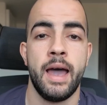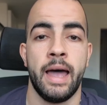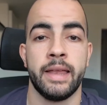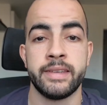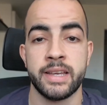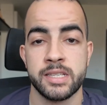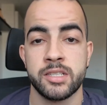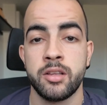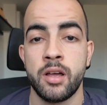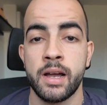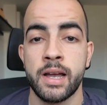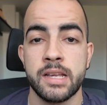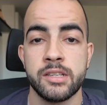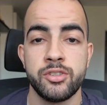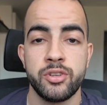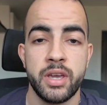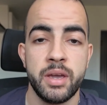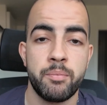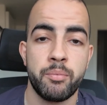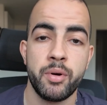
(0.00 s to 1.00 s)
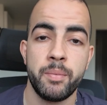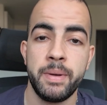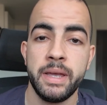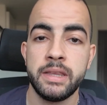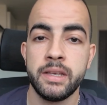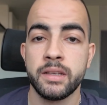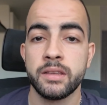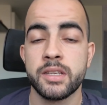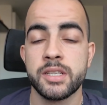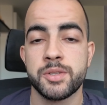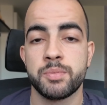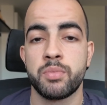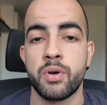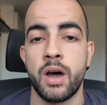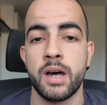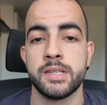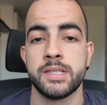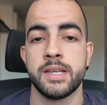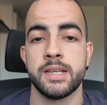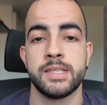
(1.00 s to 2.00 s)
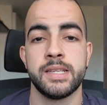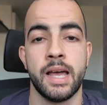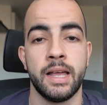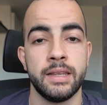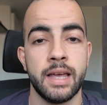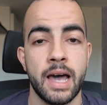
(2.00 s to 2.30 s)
And as long as you keep repeating this process and